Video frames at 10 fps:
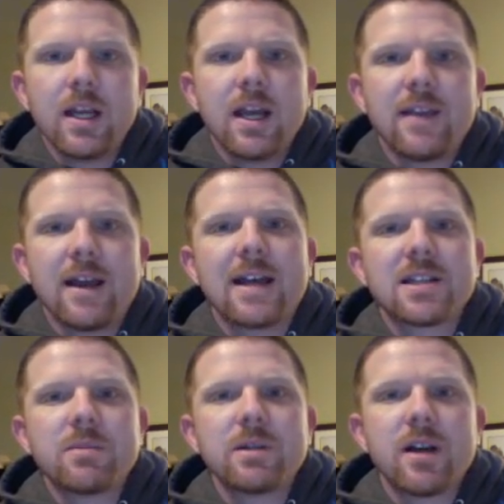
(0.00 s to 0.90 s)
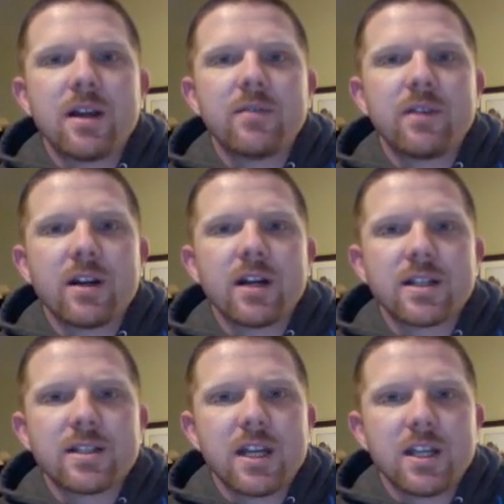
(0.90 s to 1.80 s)
and that has to be done the very
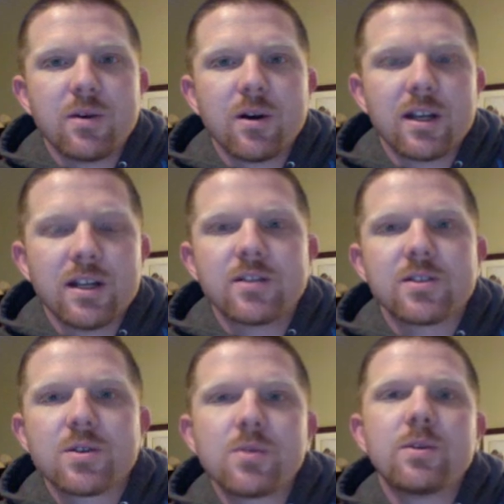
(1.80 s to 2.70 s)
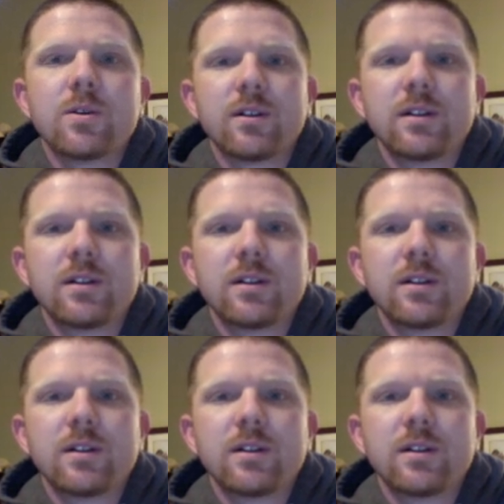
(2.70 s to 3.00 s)
next day you are in school.